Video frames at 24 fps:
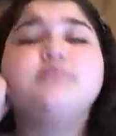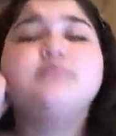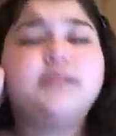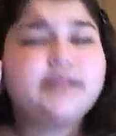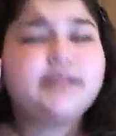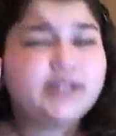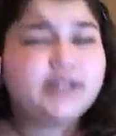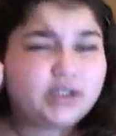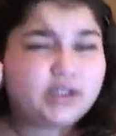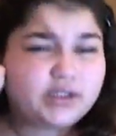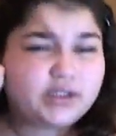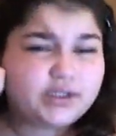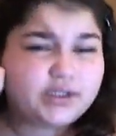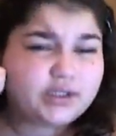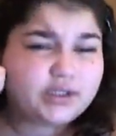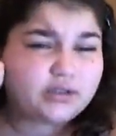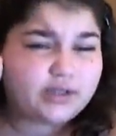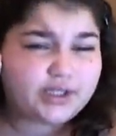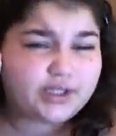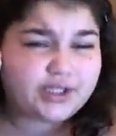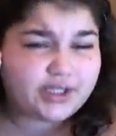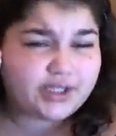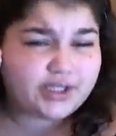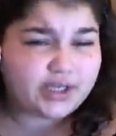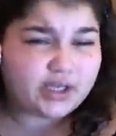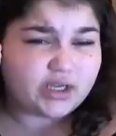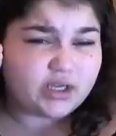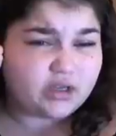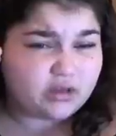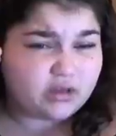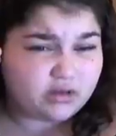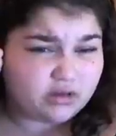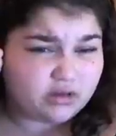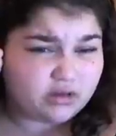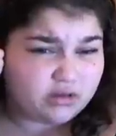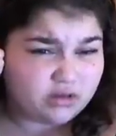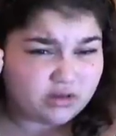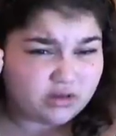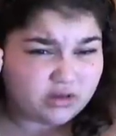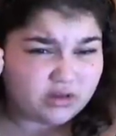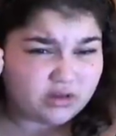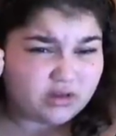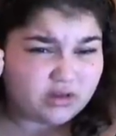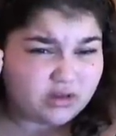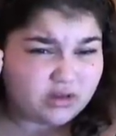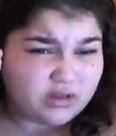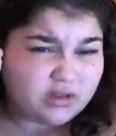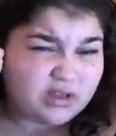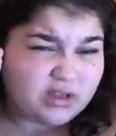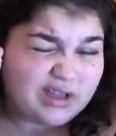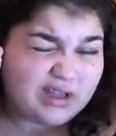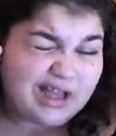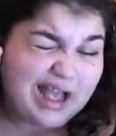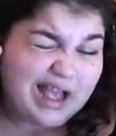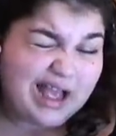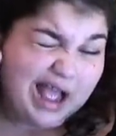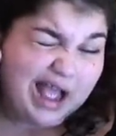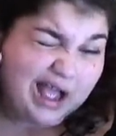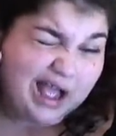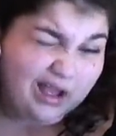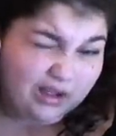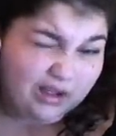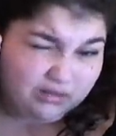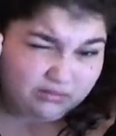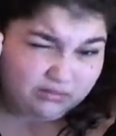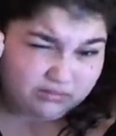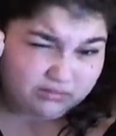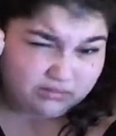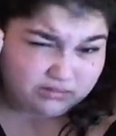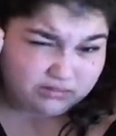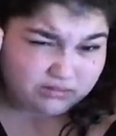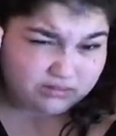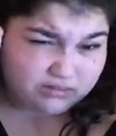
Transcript: My ear is so itchy. Ow.